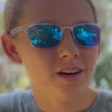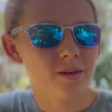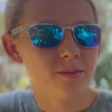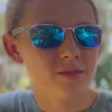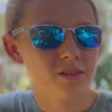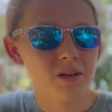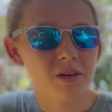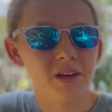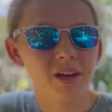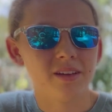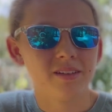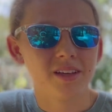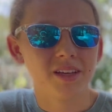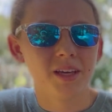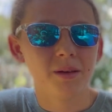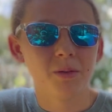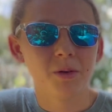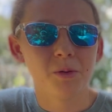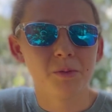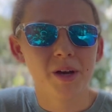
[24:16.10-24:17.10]
So yes, I
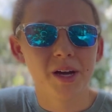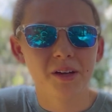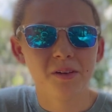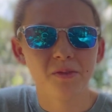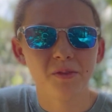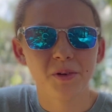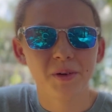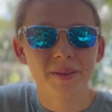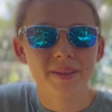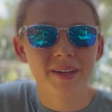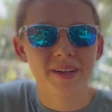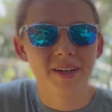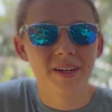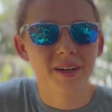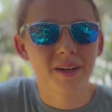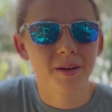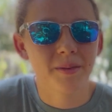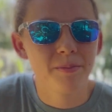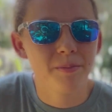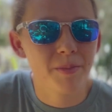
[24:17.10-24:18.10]
keep going back and forth on
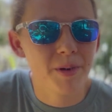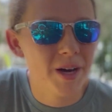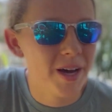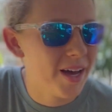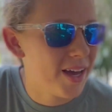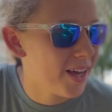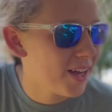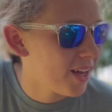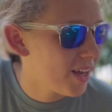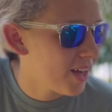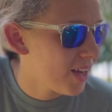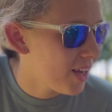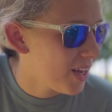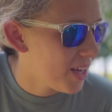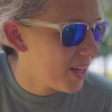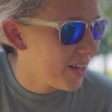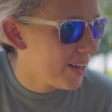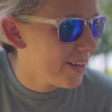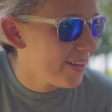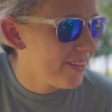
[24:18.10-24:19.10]
her, but
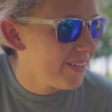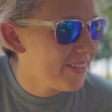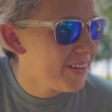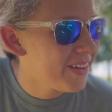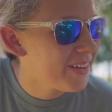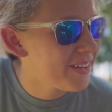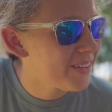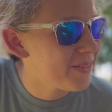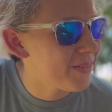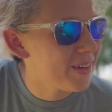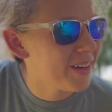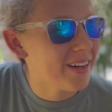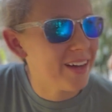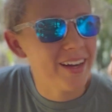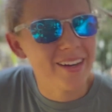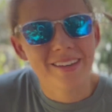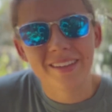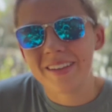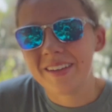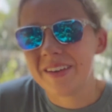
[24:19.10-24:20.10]
who knows what I'll
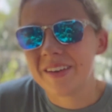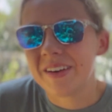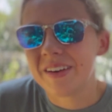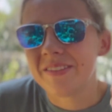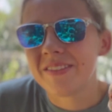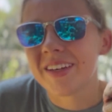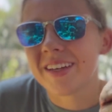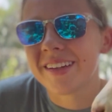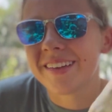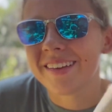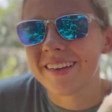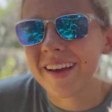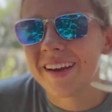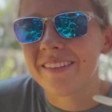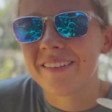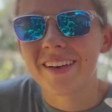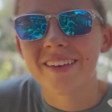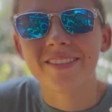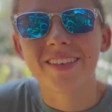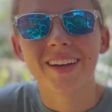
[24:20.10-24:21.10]
actually do. I'm done saying
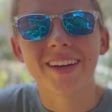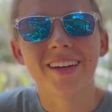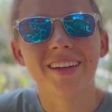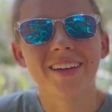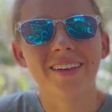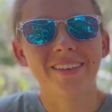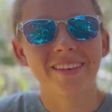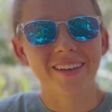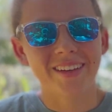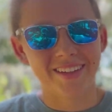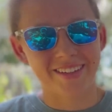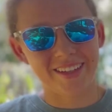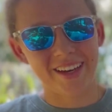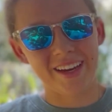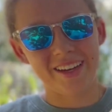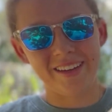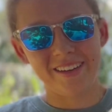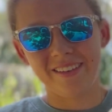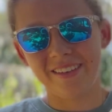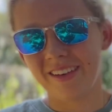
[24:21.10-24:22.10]
what I'm gonna do because I
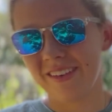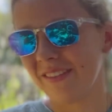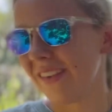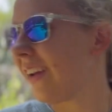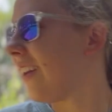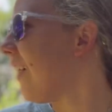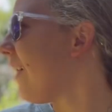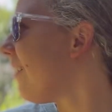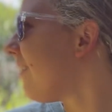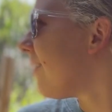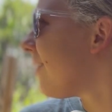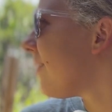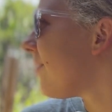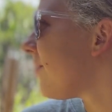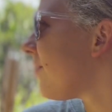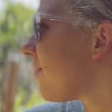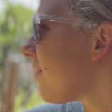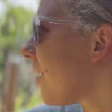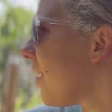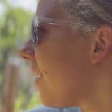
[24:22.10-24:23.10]
don't even
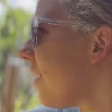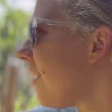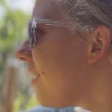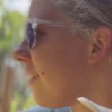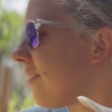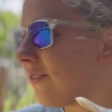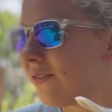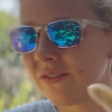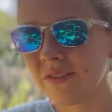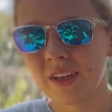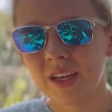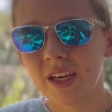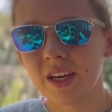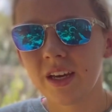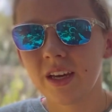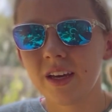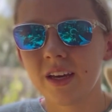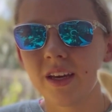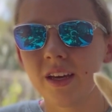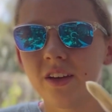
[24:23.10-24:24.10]
know.
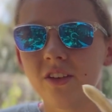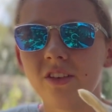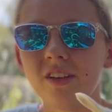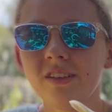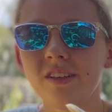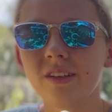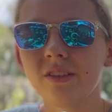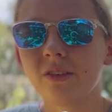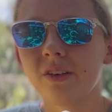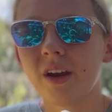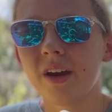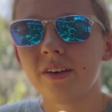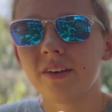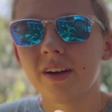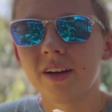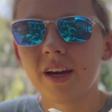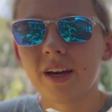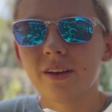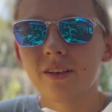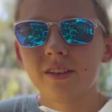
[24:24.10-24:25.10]
She sees grain right
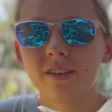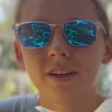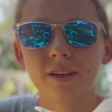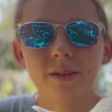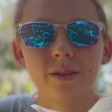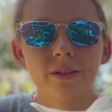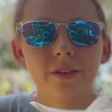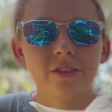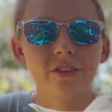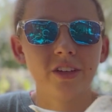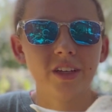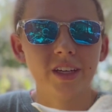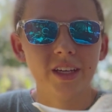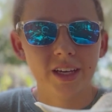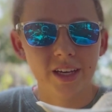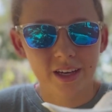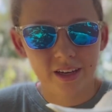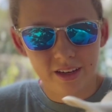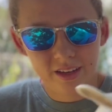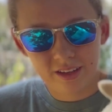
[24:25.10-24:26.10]
now, so she
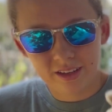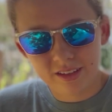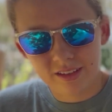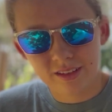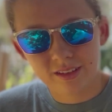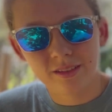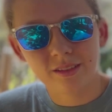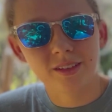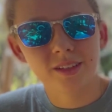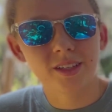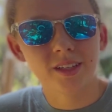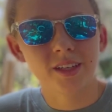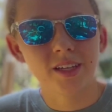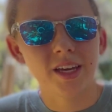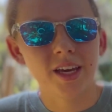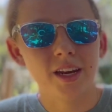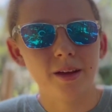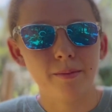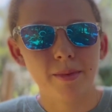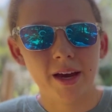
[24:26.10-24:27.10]
is
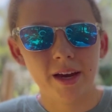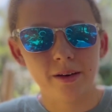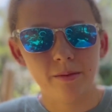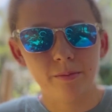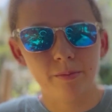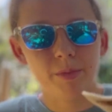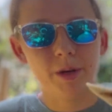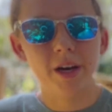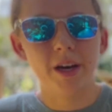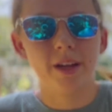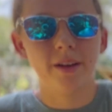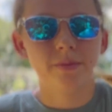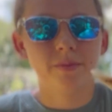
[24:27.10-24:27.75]
getting mad, but